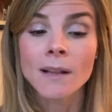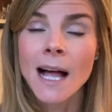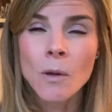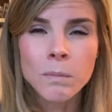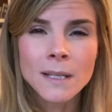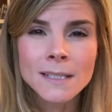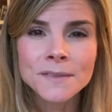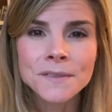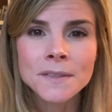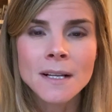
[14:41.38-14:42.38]

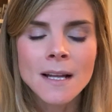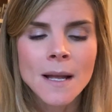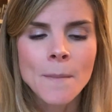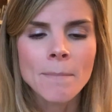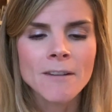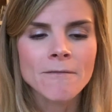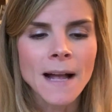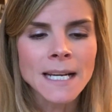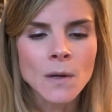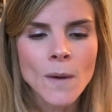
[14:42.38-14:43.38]
helpless, but
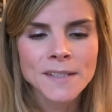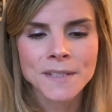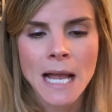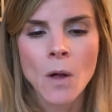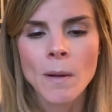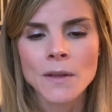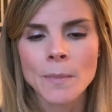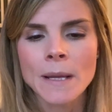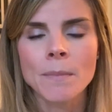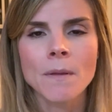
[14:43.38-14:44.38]
finding ways to help other
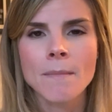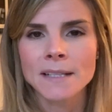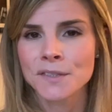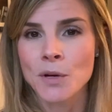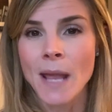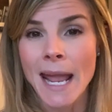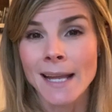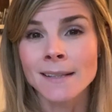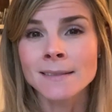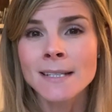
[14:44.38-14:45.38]
people the best you
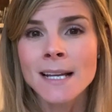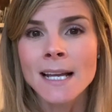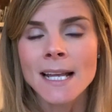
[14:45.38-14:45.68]
can,